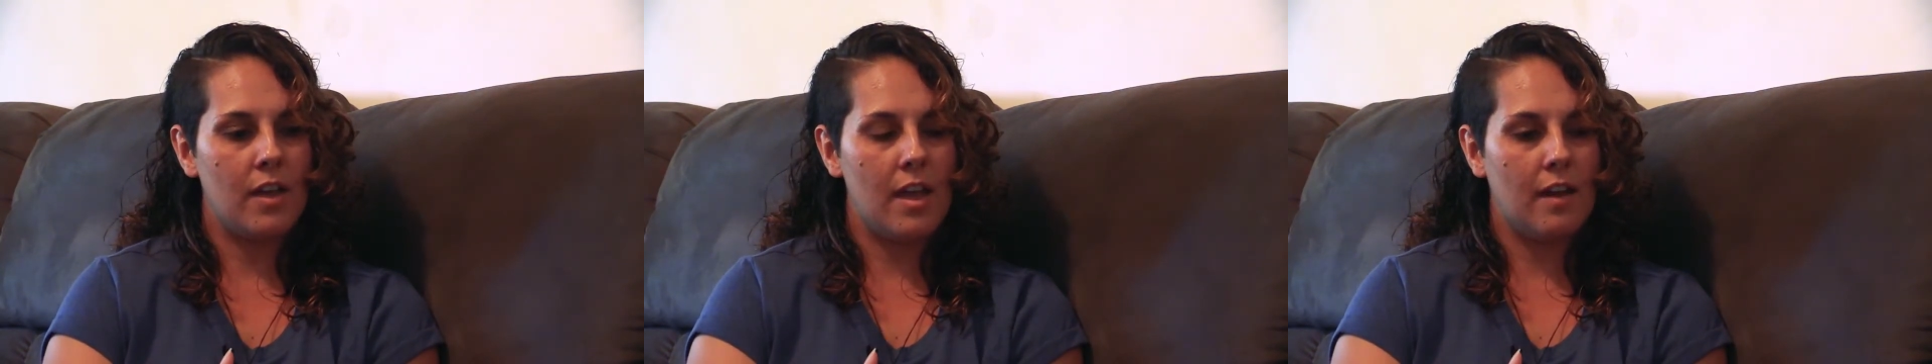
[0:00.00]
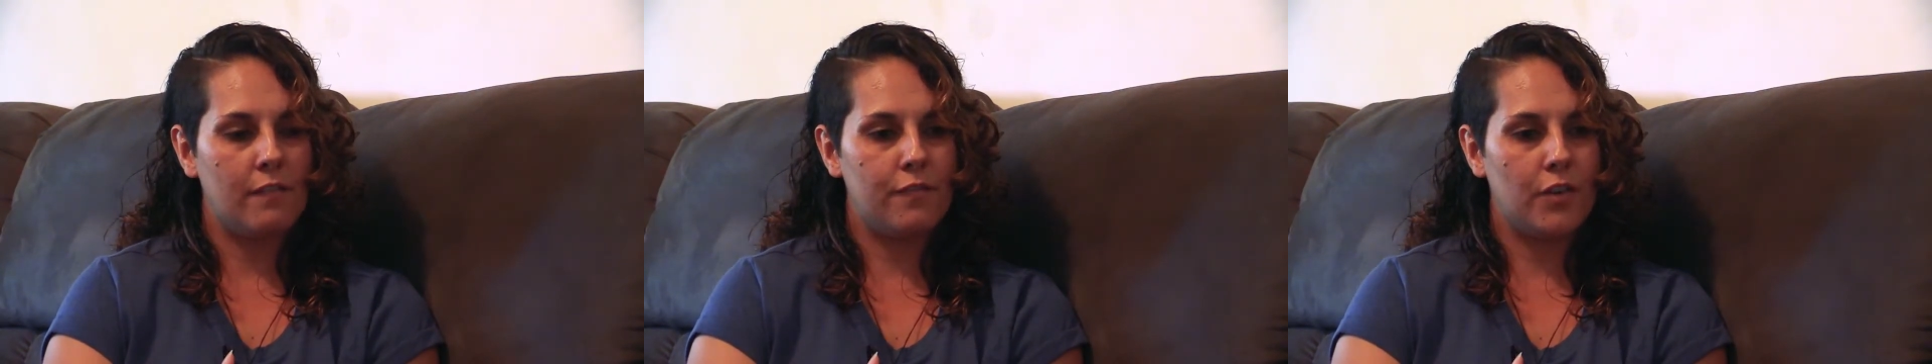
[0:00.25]

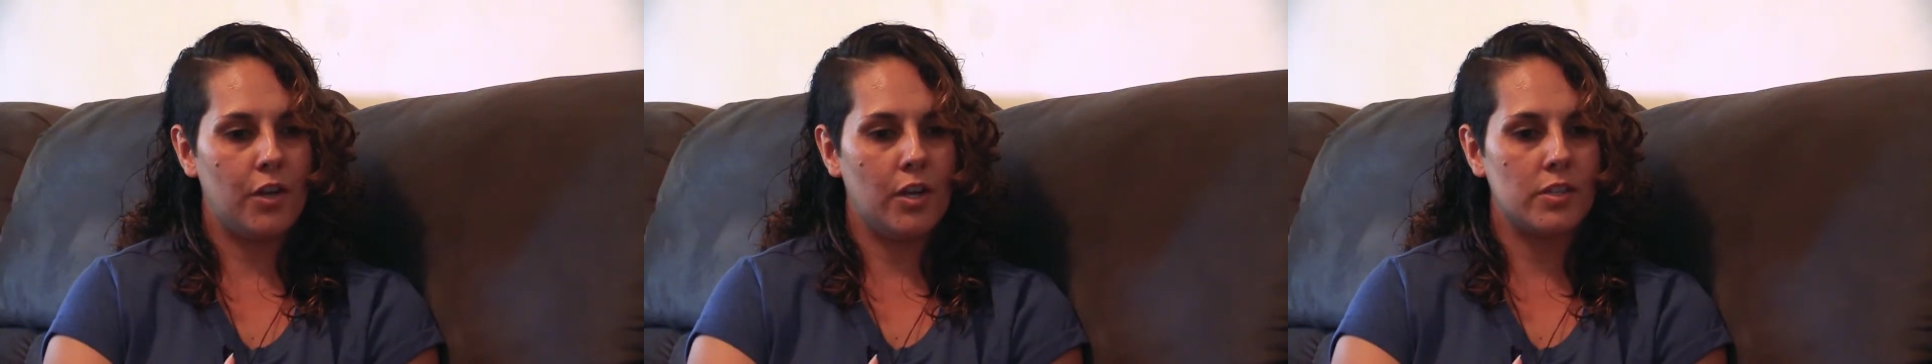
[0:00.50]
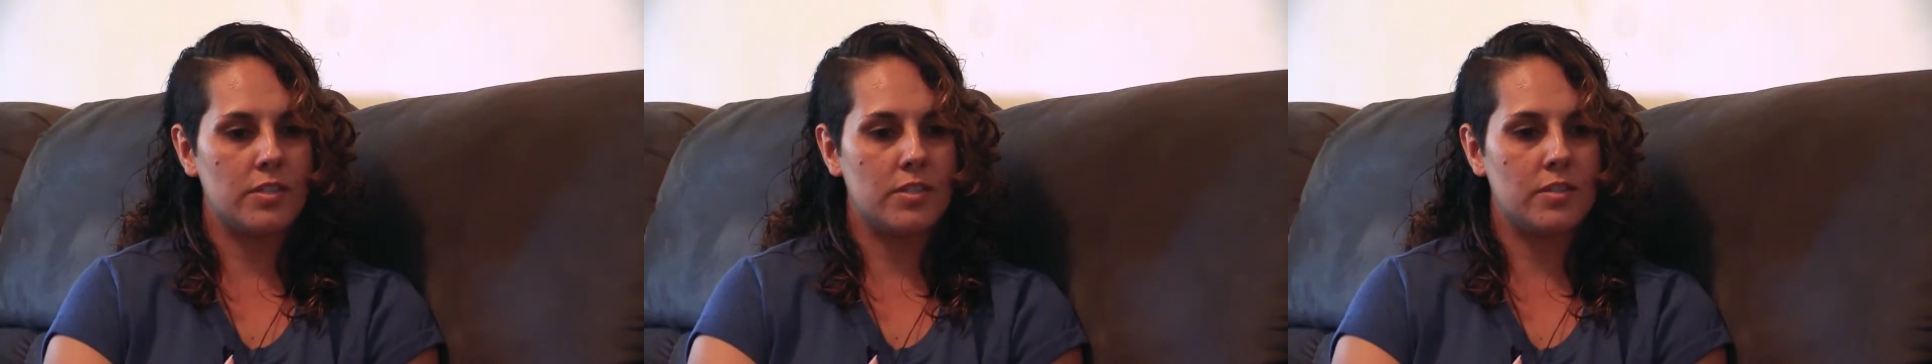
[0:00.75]
our
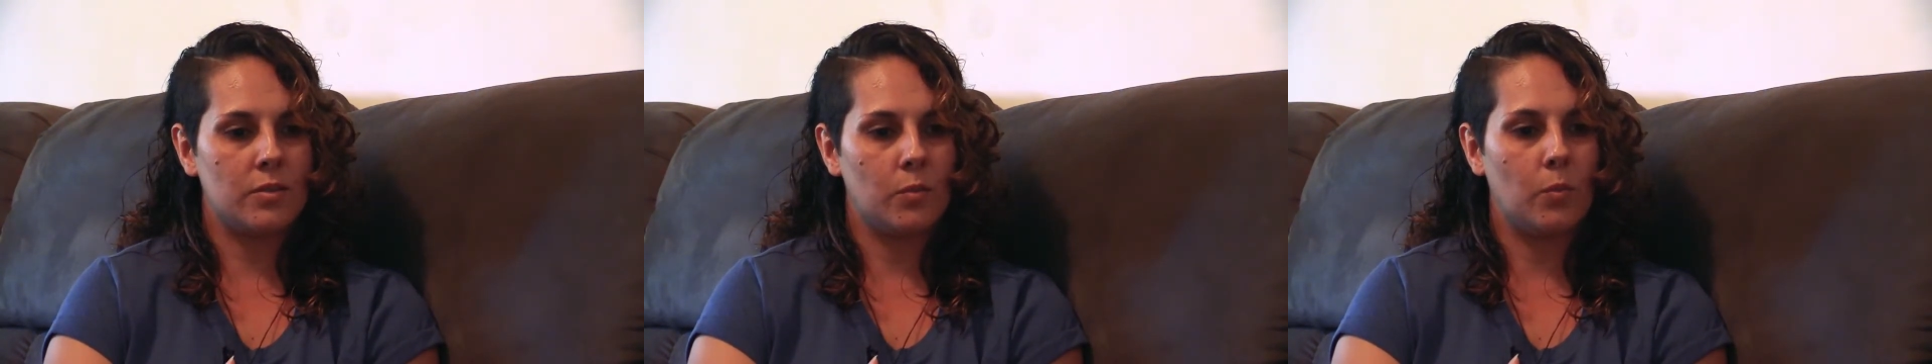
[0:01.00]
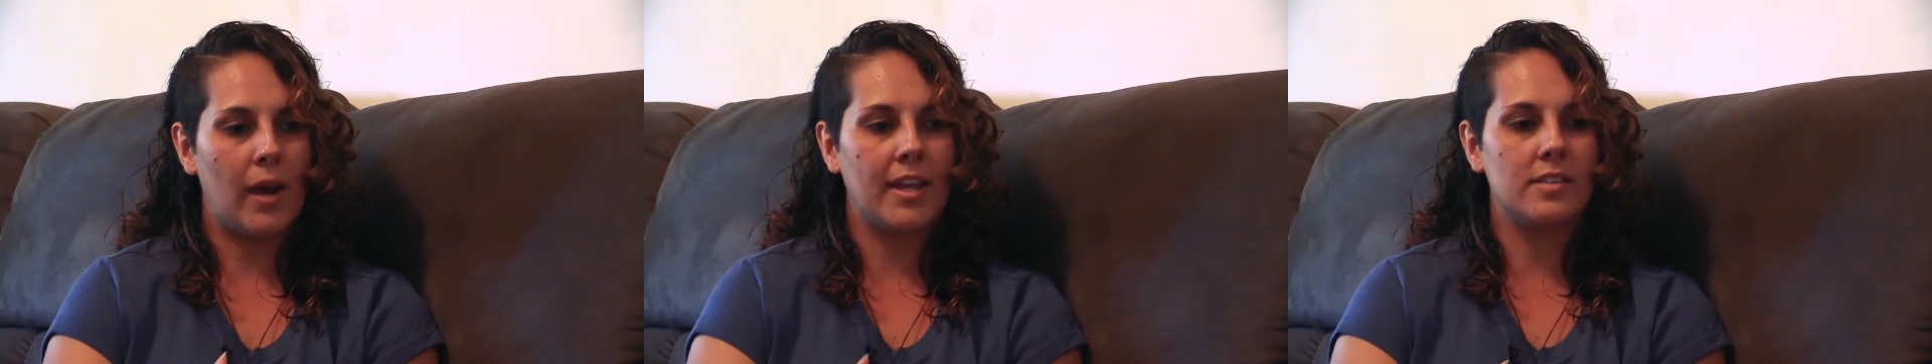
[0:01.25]
first
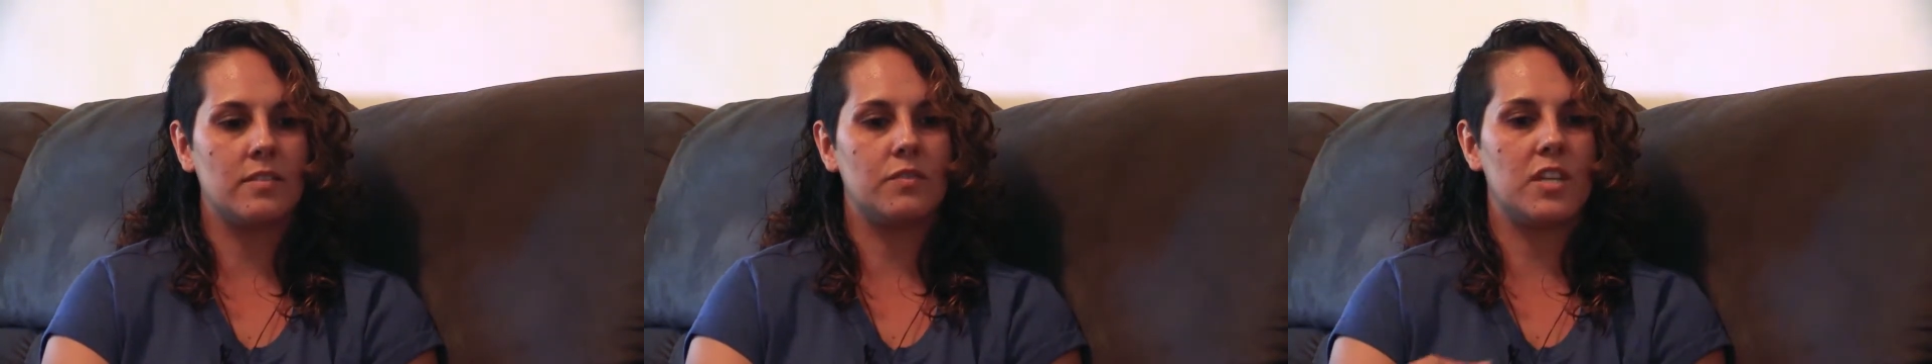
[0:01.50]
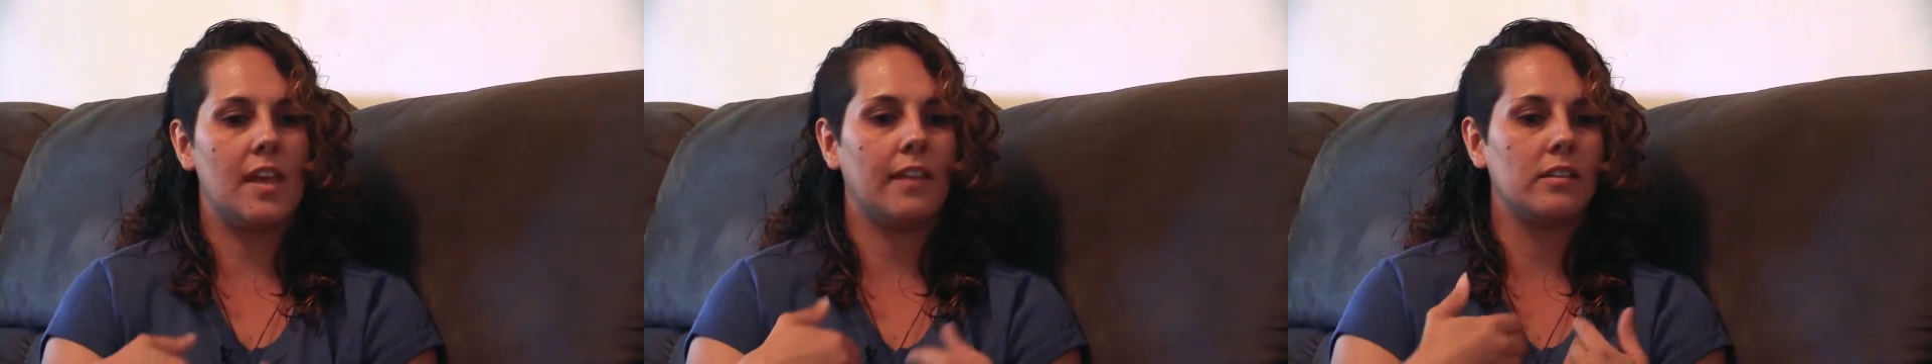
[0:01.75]
ways of
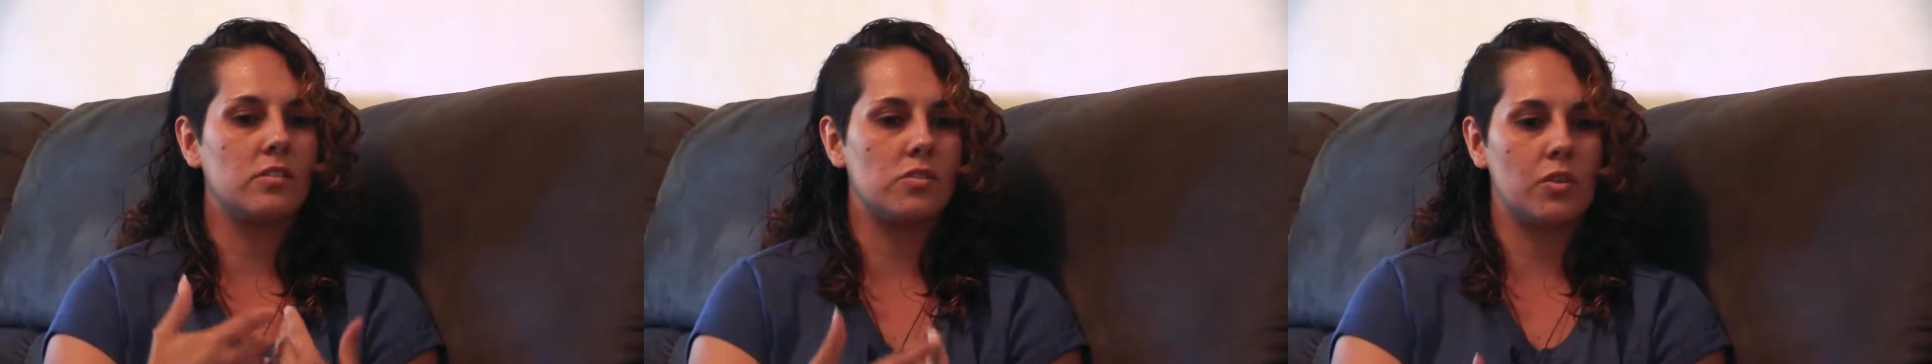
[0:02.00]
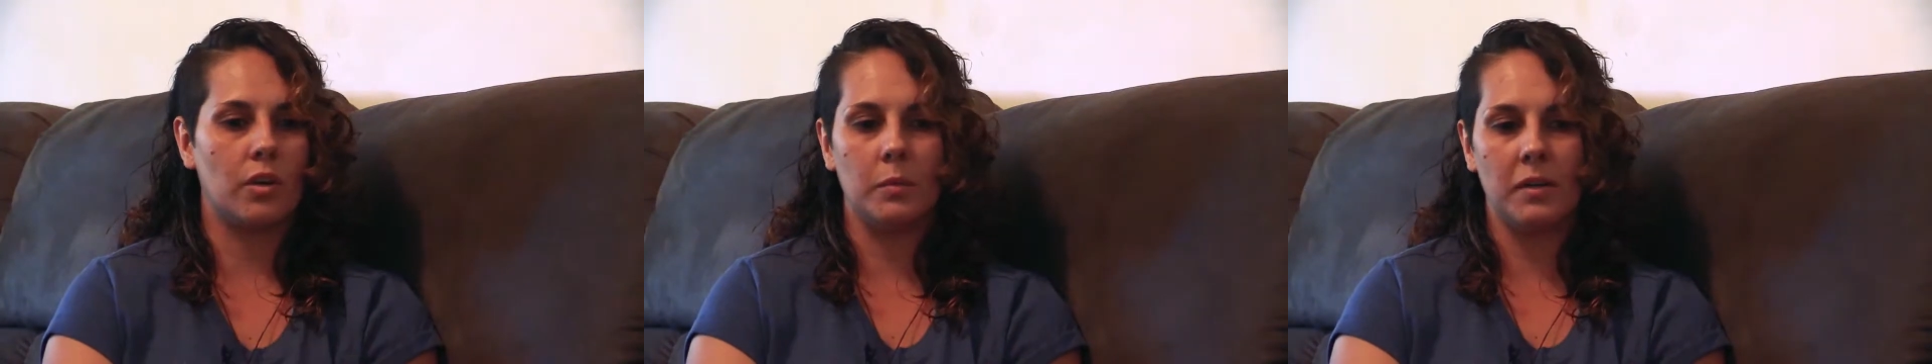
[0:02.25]
telling story.